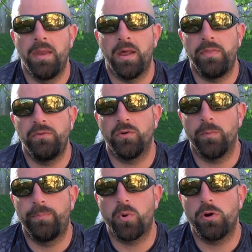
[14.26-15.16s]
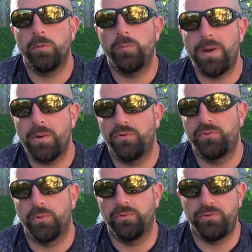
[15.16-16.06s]
Now, these are a portable power
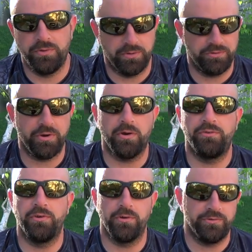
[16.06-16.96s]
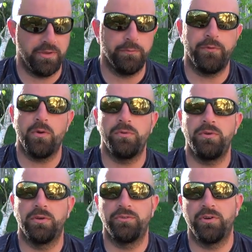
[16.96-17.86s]
source. You can charge your cell phone,
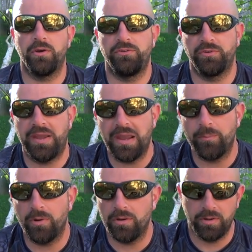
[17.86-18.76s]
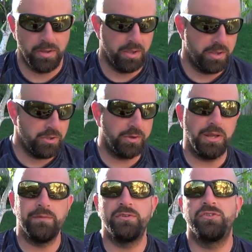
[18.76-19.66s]
you can charge your camera, you can
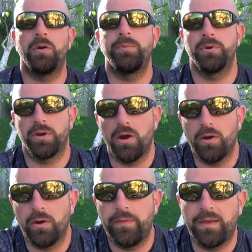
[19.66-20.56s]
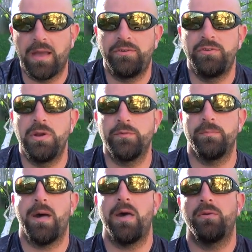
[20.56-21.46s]
even jump your car. They've got two
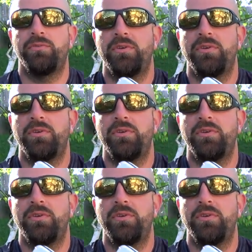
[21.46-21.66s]
different models